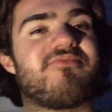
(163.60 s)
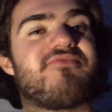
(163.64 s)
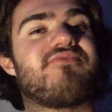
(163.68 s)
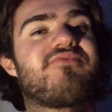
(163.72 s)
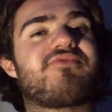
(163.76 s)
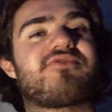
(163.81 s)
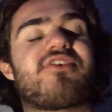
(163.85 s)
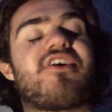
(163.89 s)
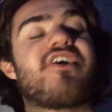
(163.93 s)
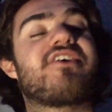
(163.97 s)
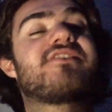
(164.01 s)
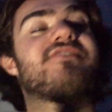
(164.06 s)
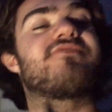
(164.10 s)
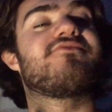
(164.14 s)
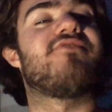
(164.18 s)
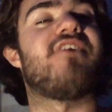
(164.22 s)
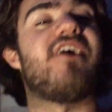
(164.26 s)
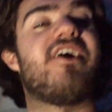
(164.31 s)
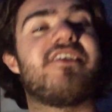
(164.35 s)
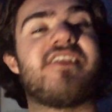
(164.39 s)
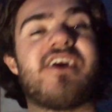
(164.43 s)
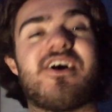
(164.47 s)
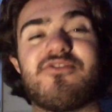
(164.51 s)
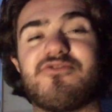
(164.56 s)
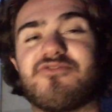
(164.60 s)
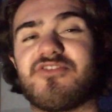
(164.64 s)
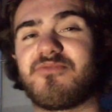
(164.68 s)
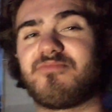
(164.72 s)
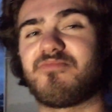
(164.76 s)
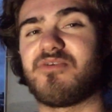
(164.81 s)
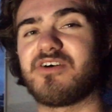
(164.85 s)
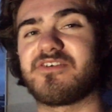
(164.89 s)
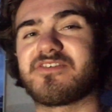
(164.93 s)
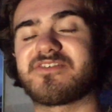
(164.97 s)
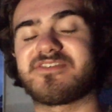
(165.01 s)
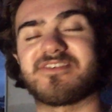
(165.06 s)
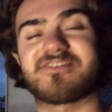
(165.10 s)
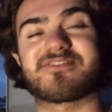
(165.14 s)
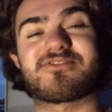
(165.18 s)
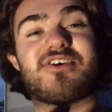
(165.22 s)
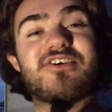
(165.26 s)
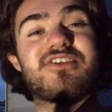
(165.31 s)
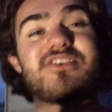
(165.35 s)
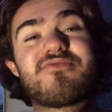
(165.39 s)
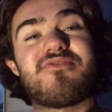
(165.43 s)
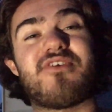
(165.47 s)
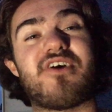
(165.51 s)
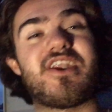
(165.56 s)
Trying to find out who the person is.
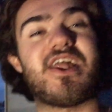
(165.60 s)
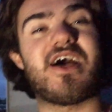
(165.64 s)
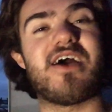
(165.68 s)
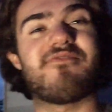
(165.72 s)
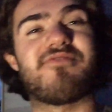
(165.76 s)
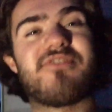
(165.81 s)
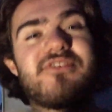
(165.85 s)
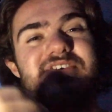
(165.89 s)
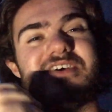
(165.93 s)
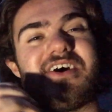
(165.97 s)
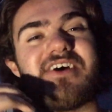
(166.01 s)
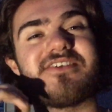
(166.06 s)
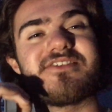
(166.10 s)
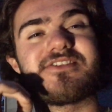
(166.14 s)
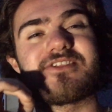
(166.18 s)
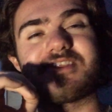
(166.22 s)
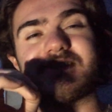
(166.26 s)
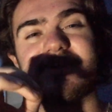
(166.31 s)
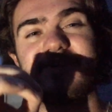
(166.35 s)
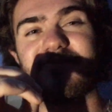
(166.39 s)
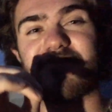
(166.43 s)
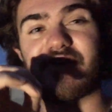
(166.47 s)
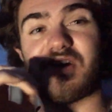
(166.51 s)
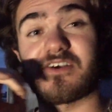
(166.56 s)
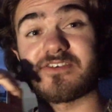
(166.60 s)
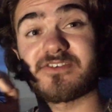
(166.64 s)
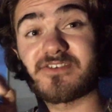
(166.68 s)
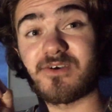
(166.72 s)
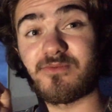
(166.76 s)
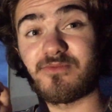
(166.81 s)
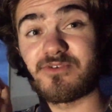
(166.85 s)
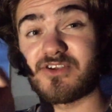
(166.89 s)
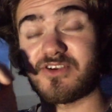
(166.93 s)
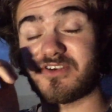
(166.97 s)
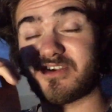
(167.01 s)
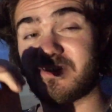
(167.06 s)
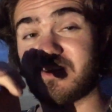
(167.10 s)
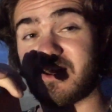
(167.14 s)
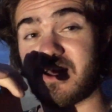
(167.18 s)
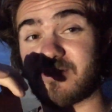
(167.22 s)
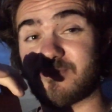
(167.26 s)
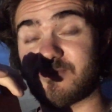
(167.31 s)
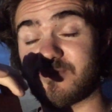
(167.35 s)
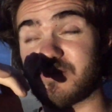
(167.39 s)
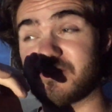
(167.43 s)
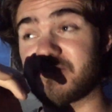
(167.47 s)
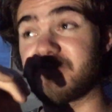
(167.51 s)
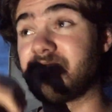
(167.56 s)
Trying to find out if they are someone you
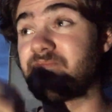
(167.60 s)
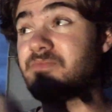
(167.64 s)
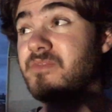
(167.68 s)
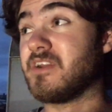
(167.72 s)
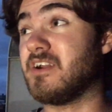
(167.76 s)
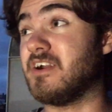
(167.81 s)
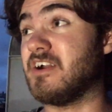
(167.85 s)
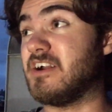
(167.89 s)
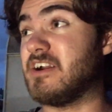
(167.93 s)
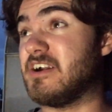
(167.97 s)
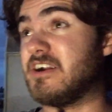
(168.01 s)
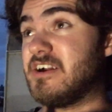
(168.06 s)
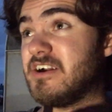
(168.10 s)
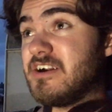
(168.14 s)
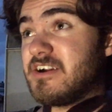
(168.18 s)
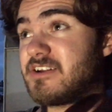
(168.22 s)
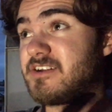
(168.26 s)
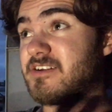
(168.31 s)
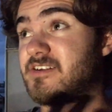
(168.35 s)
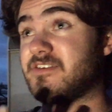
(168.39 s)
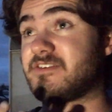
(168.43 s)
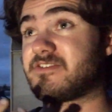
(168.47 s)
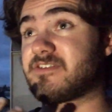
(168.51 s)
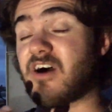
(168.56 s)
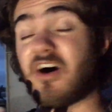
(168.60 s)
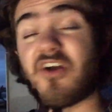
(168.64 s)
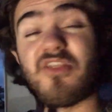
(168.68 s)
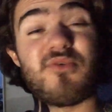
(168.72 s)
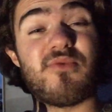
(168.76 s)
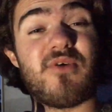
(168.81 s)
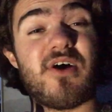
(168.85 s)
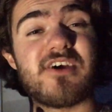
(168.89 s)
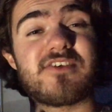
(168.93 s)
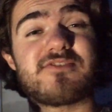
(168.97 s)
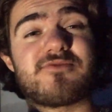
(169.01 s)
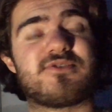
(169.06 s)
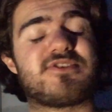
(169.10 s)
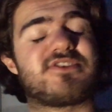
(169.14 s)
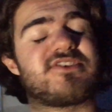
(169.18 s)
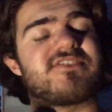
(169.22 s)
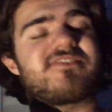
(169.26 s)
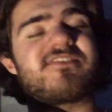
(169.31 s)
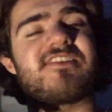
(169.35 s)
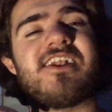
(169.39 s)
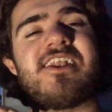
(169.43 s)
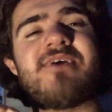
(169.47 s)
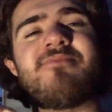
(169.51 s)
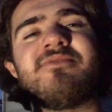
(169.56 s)
connect with. Because otherwise we're
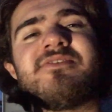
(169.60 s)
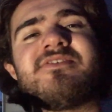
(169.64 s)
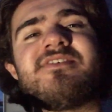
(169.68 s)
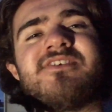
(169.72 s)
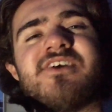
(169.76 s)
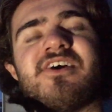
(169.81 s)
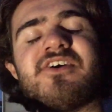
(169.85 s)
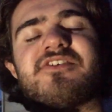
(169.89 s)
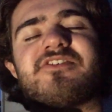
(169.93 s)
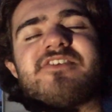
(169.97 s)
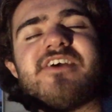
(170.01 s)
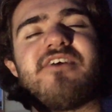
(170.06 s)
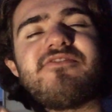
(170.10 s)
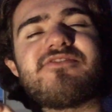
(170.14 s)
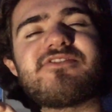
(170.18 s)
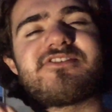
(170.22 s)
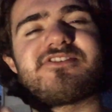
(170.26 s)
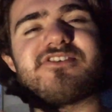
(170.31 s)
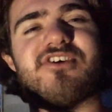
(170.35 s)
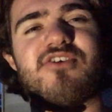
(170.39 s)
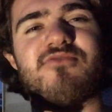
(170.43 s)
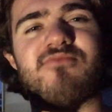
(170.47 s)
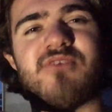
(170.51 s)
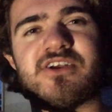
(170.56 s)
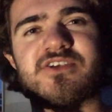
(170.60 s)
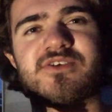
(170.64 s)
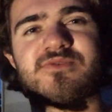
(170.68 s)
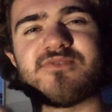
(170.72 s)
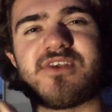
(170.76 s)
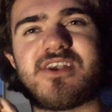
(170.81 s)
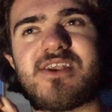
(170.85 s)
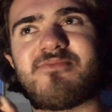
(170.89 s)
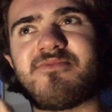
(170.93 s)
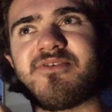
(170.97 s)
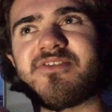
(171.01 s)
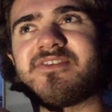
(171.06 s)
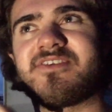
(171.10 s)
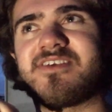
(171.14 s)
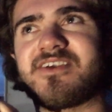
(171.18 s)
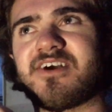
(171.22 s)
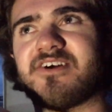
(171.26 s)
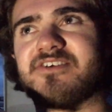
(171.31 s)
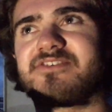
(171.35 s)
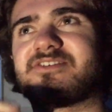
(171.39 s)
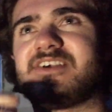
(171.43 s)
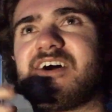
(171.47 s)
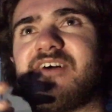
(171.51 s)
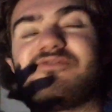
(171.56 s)
just limiting ourselves so much. We're limiting
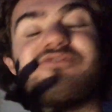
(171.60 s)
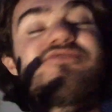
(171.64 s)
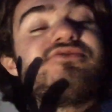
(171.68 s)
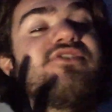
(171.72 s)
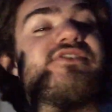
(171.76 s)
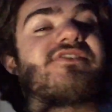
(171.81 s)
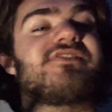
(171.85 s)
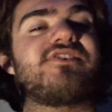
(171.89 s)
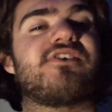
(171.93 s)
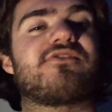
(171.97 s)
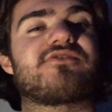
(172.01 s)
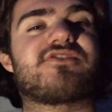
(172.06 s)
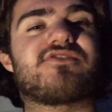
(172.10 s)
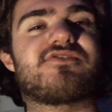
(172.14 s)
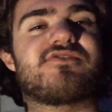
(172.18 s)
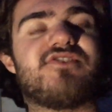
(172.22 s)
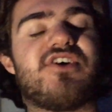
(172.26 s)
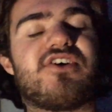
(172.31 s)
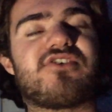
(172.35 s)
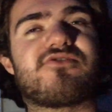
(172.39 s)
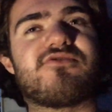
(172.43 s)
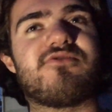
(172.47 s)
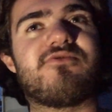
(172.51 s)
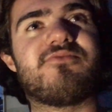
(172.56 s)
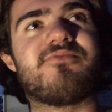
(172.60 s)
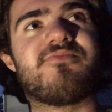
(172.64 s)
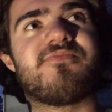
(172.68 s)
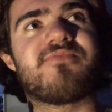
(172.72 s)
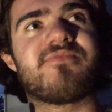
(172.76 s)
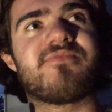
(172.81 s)
ourselves to a social circle.